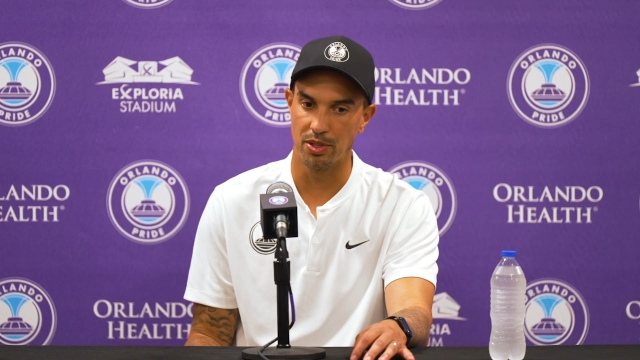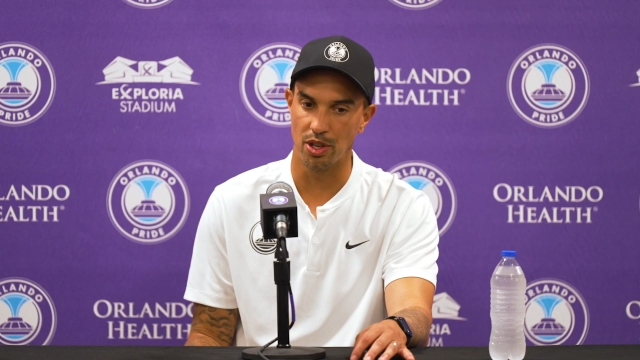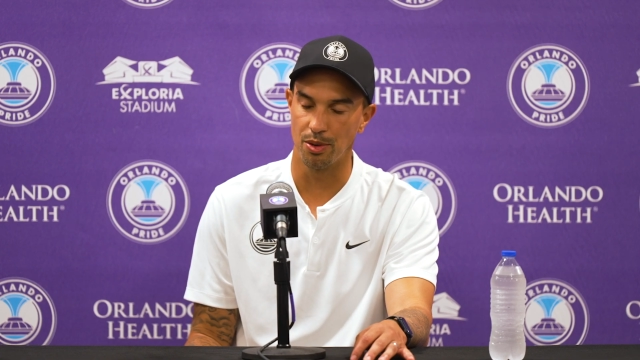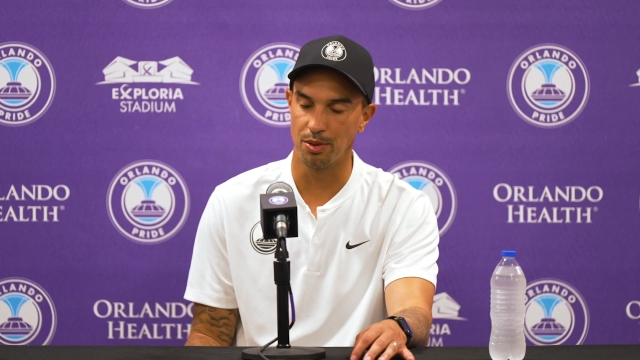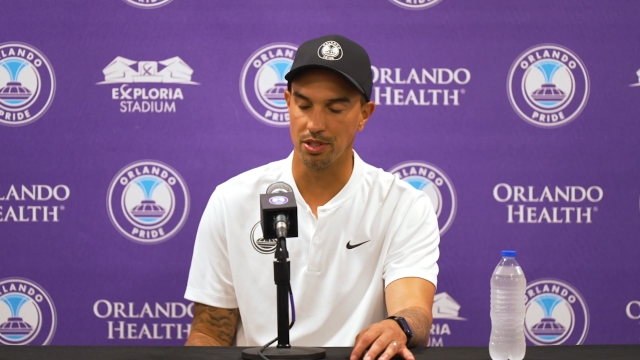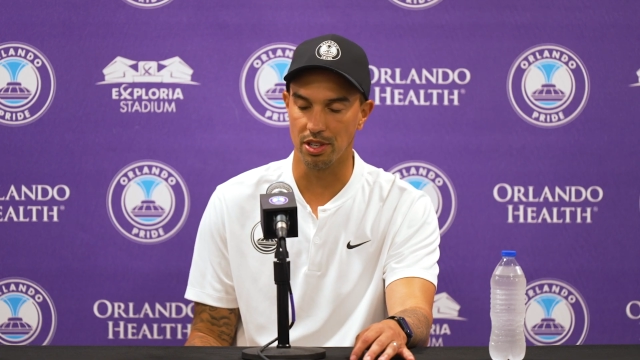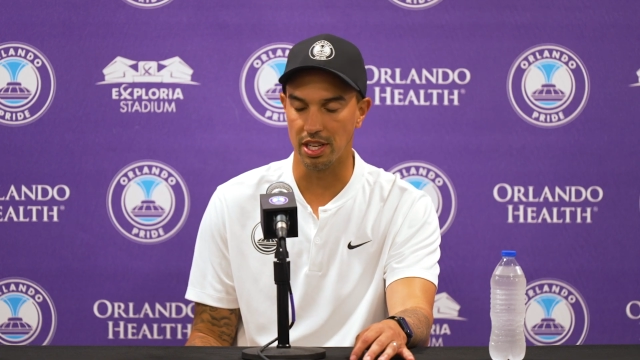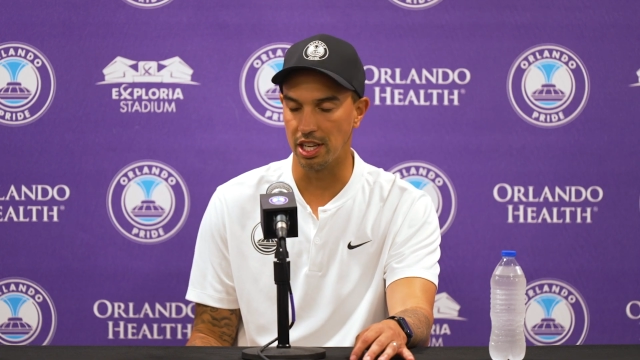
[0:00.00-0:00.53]
is
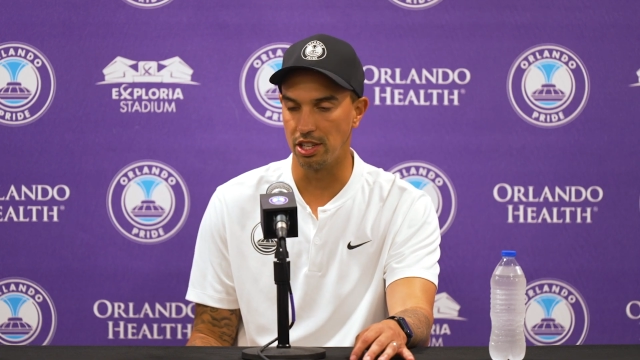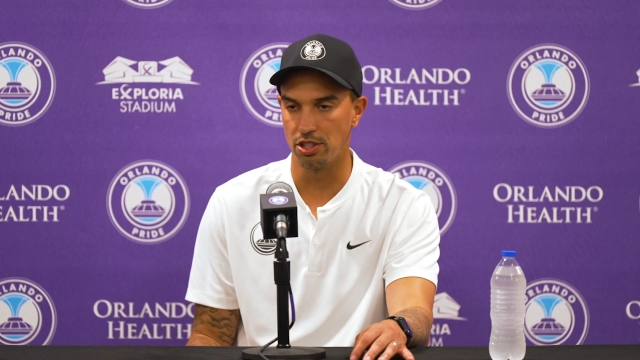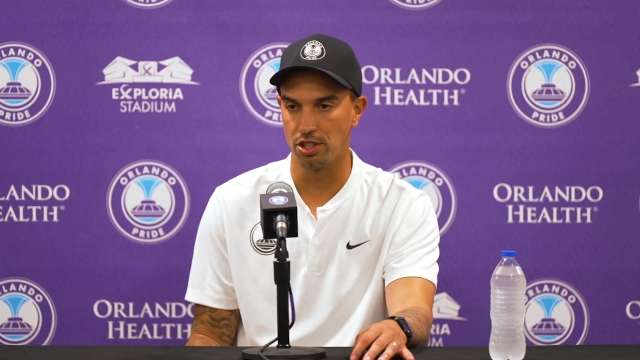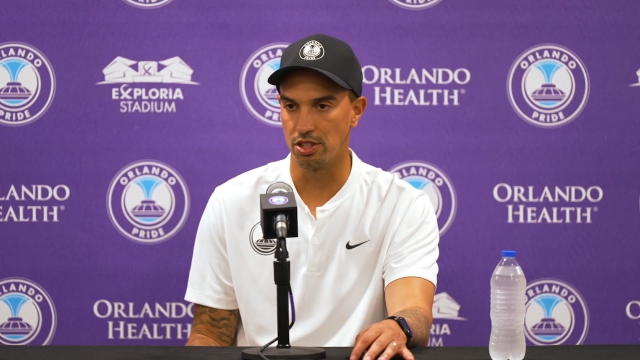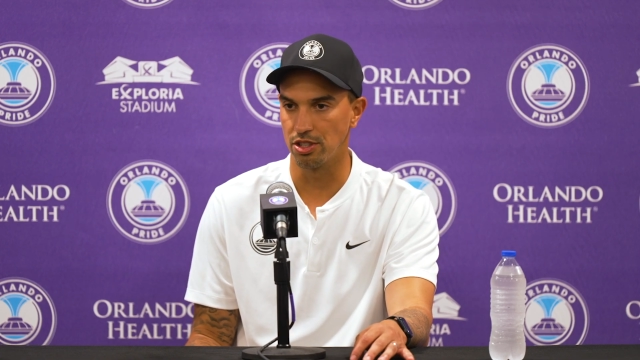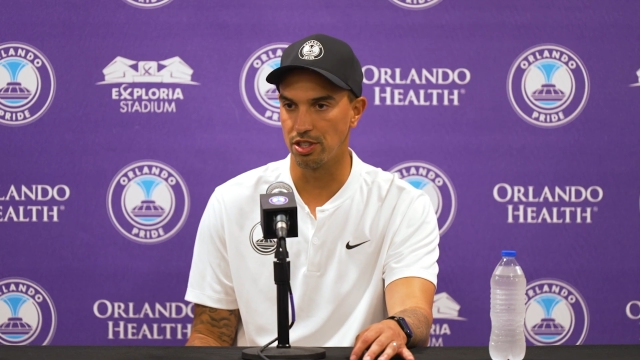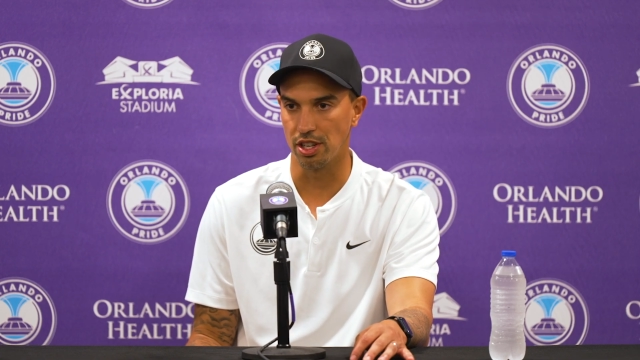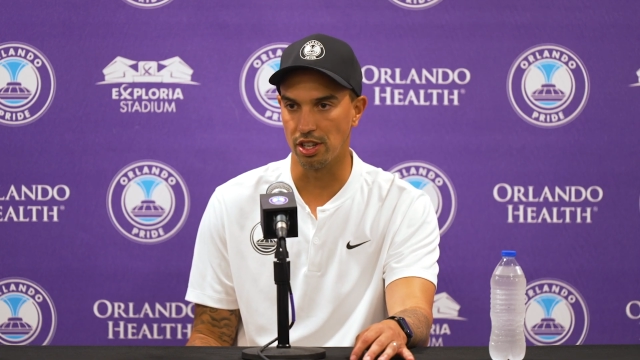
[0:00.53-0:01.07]
always going to get
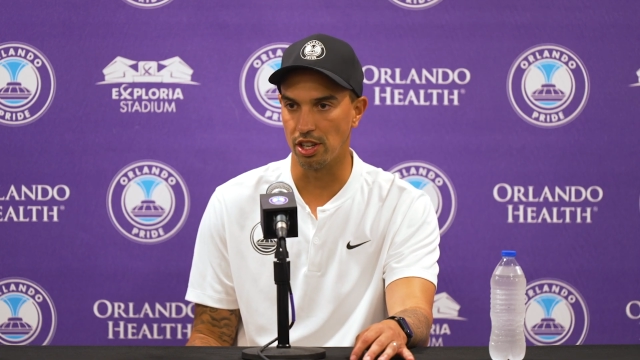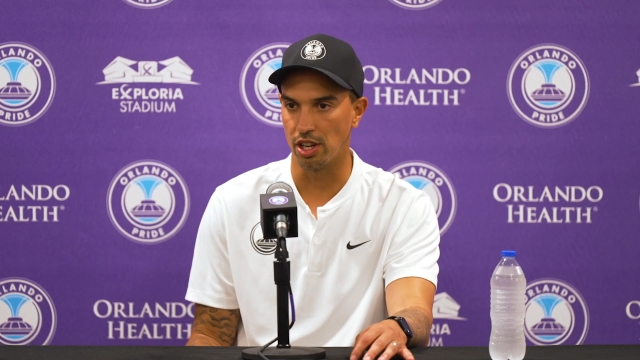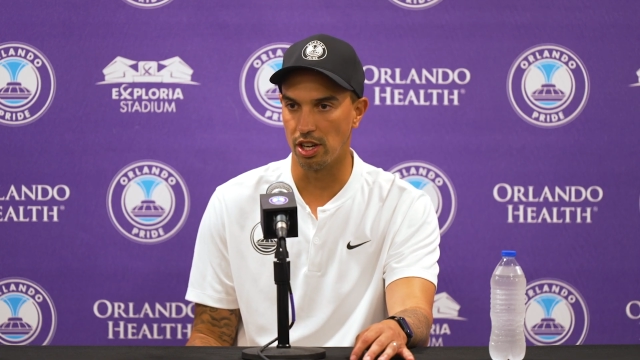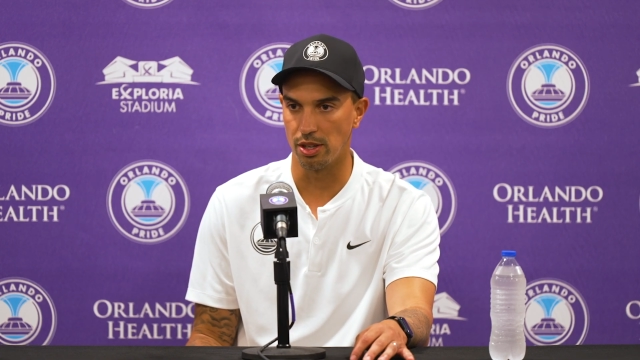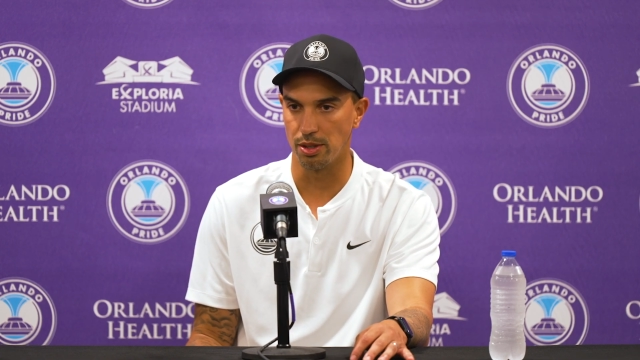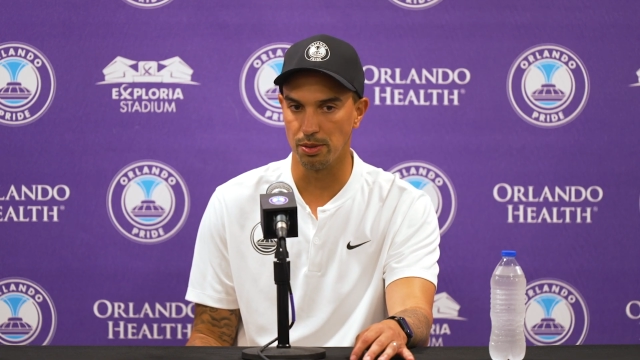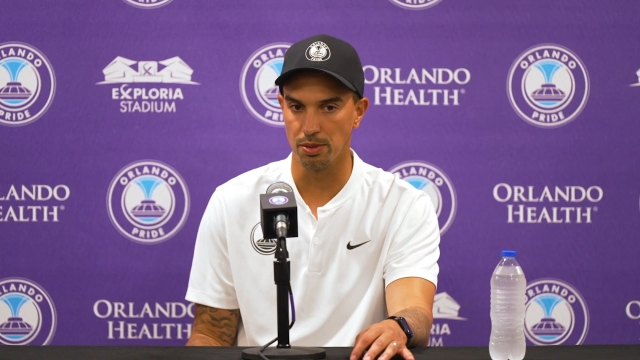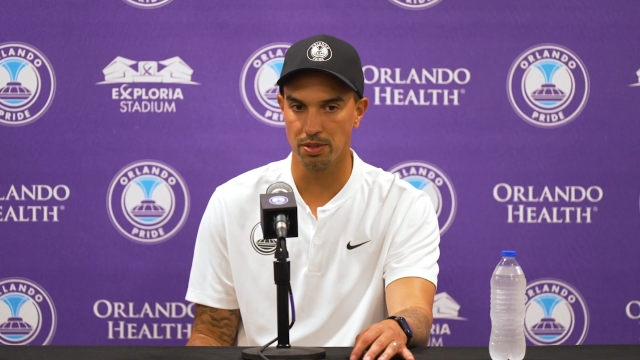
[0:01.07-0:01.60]
judged on
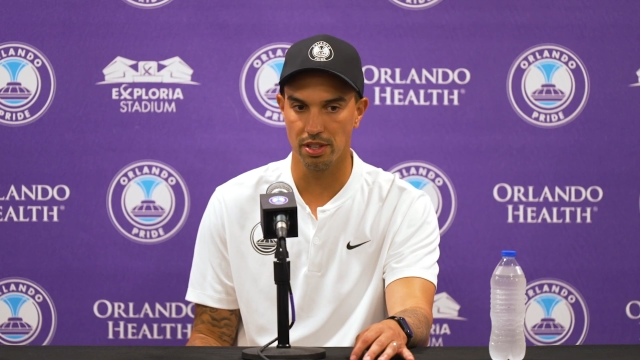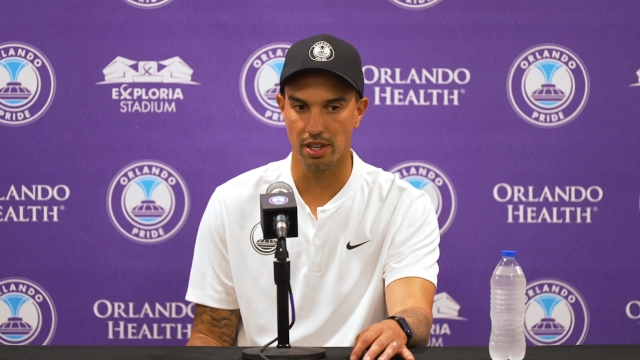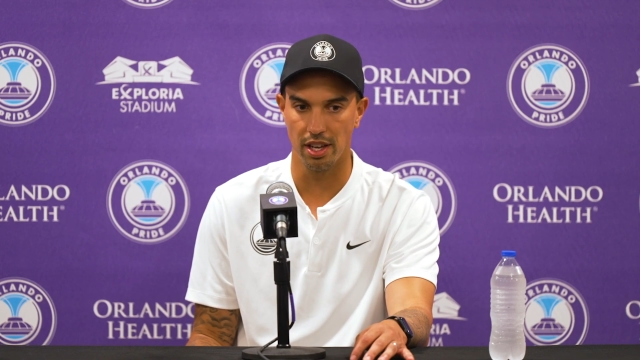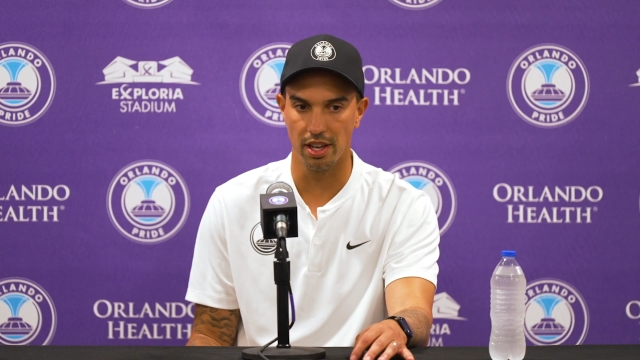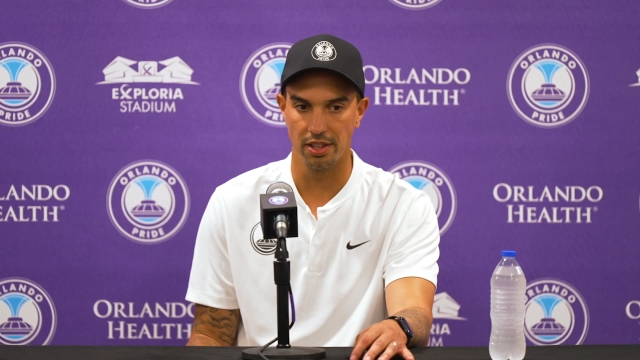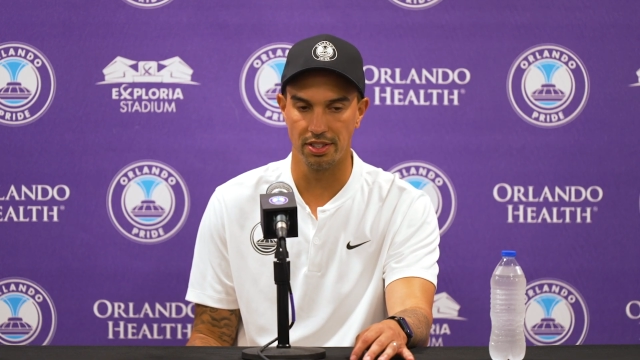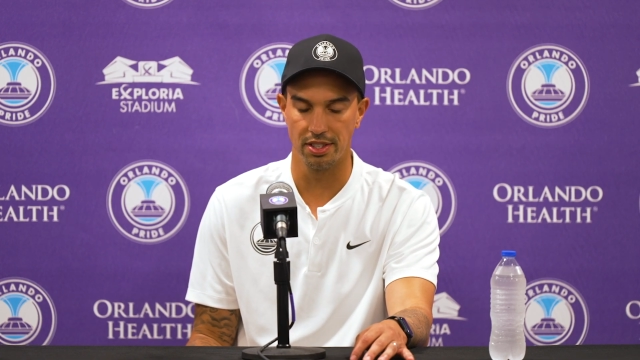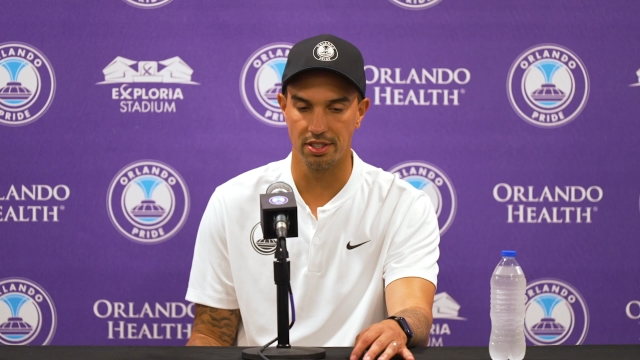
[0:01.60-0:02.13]
goals,
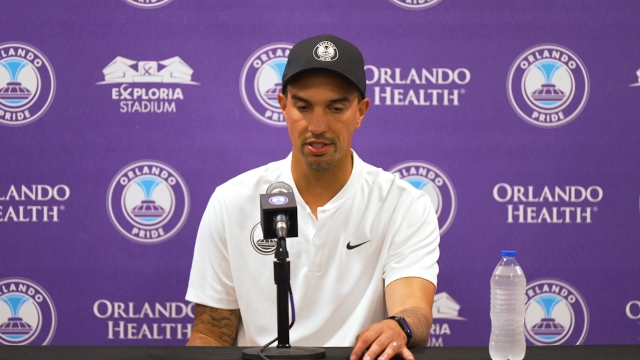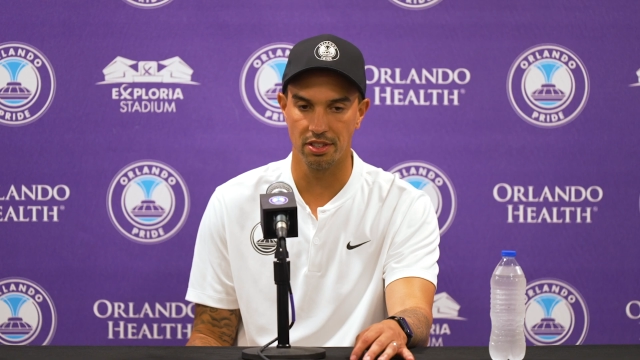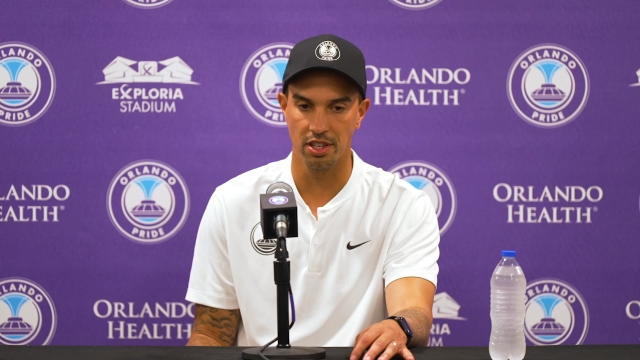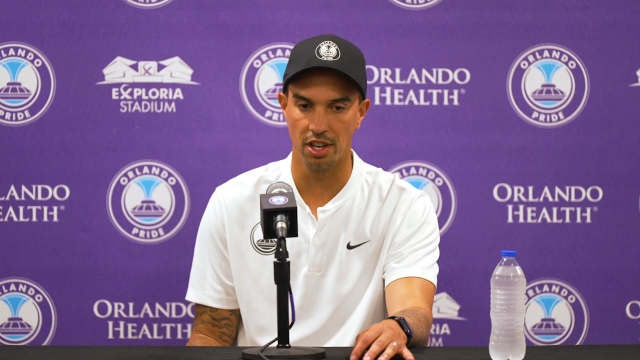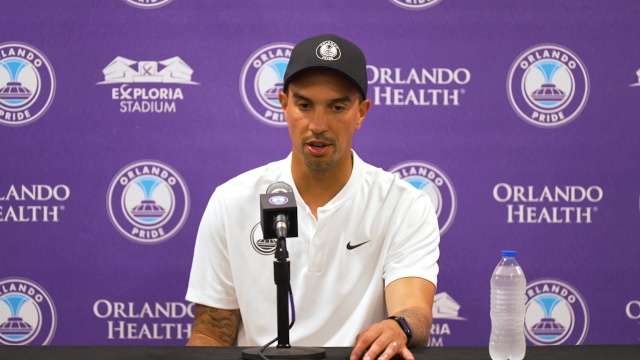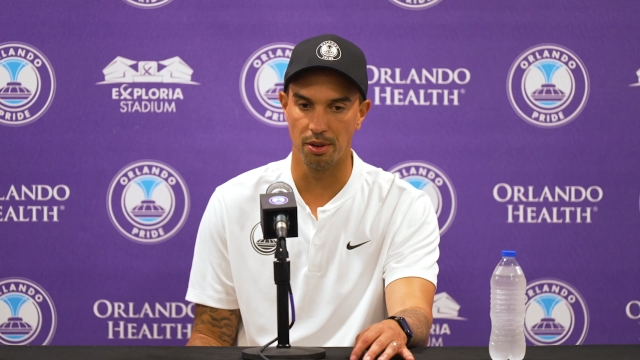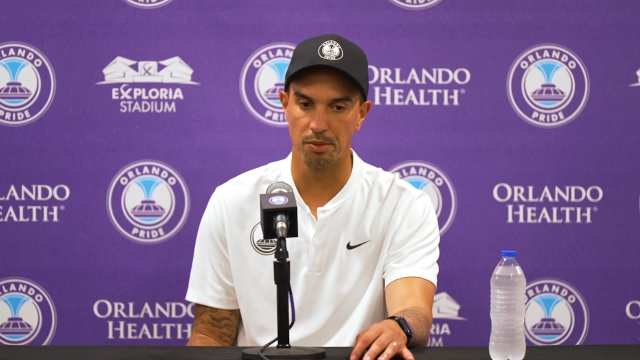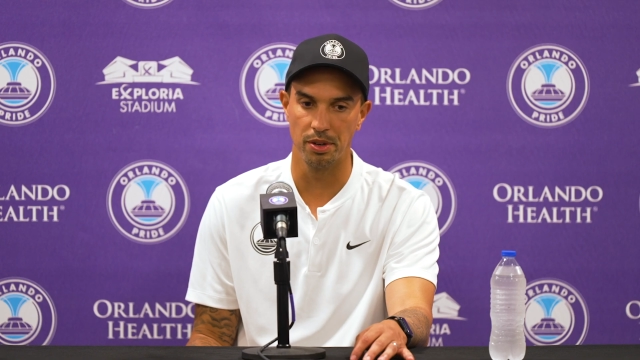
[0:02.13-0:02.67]
and you
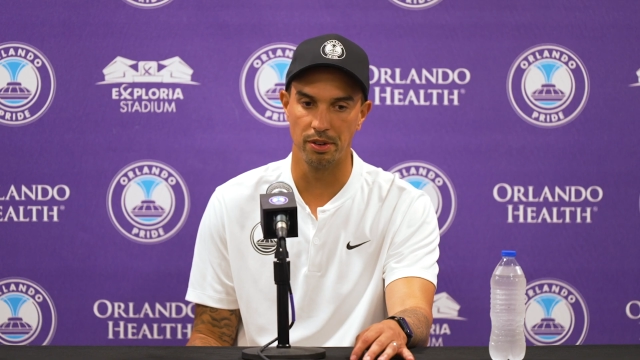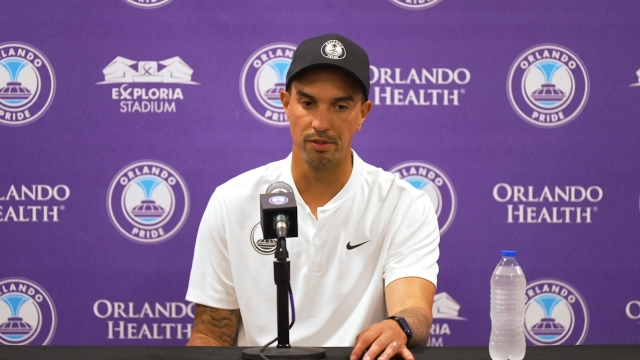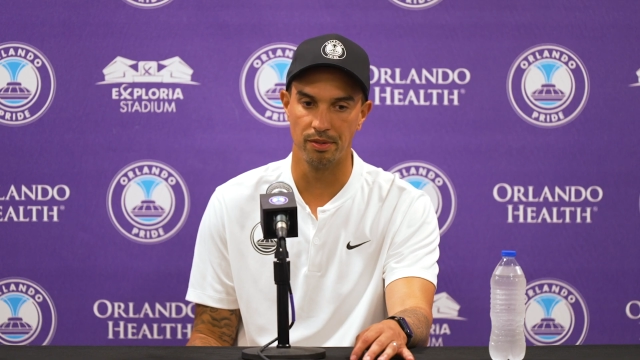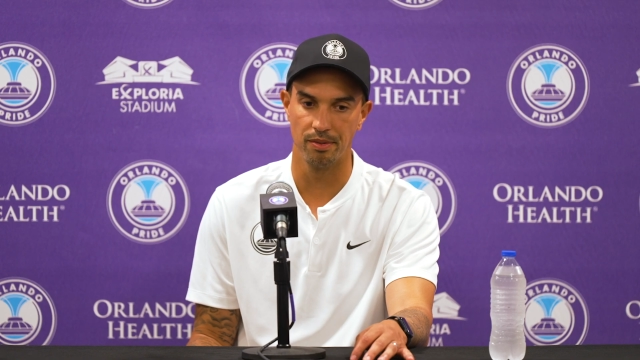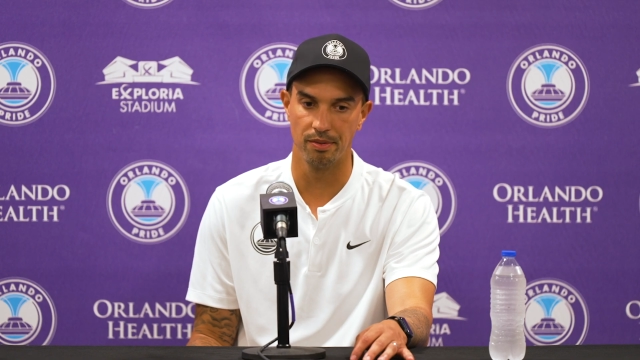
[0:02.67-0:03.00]
know we're